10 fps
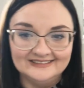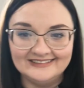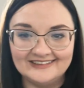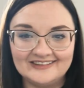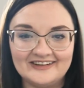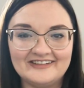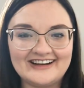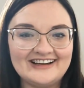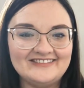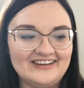I don't know, we're
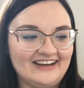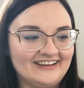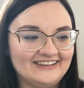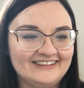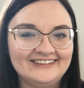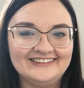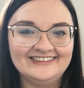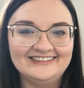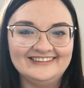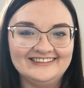kind of like
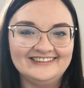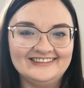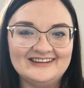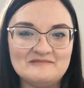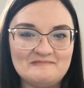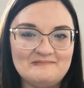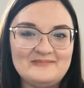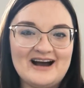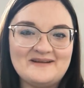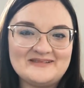
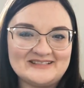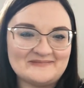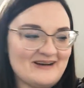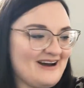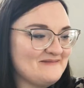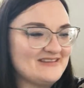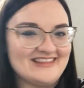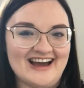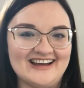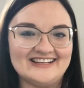Bobby's mom in
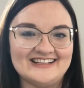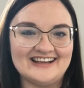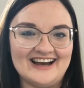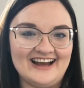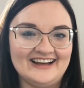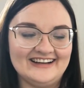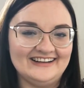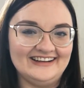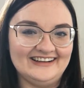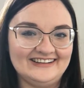that, didn't I?
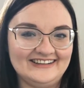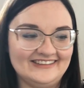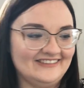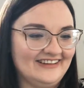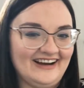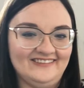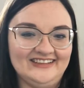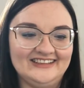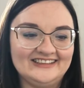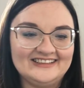Huh? I don't know what
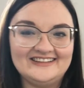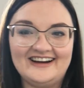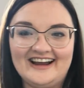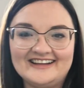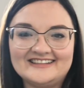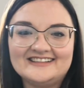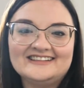happened. Sorry, guys.